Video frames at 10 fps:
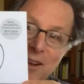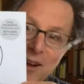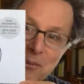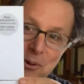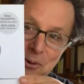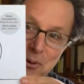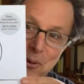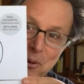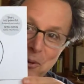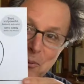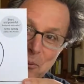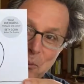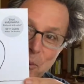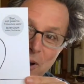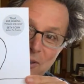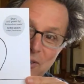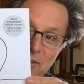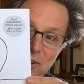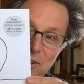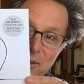that I wrote called
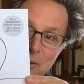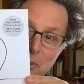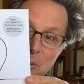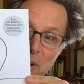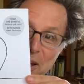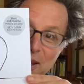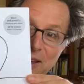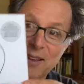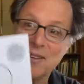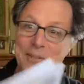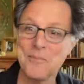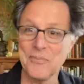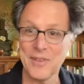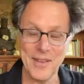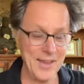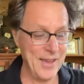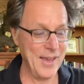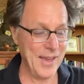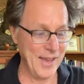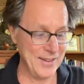What's in the Way?
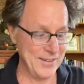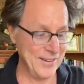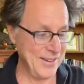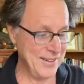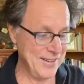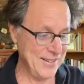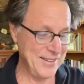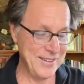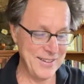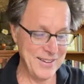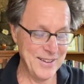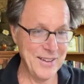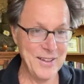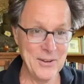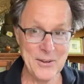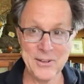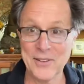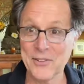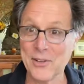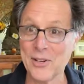And
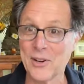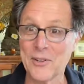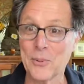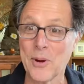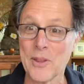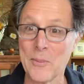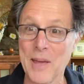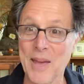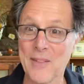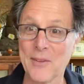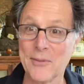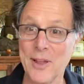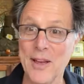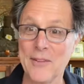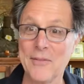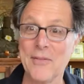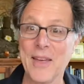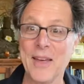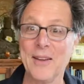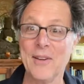it's clear as we're on the path of life
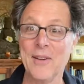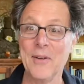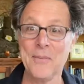that